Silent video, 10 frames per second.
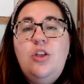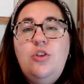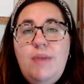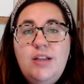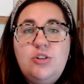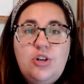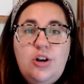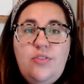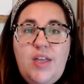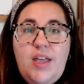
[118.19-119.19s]
you make
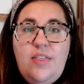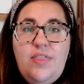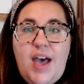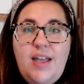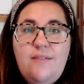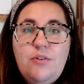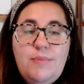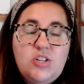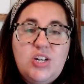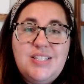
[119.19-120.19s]
sure that that
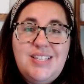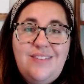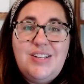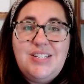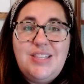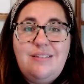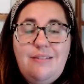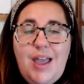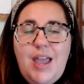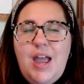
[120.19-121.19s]
information is given to the
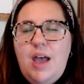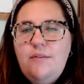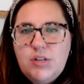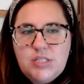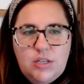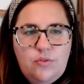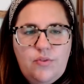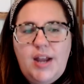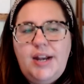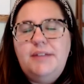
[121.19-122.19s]
client every single
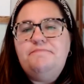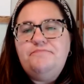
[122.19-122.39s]
Friday.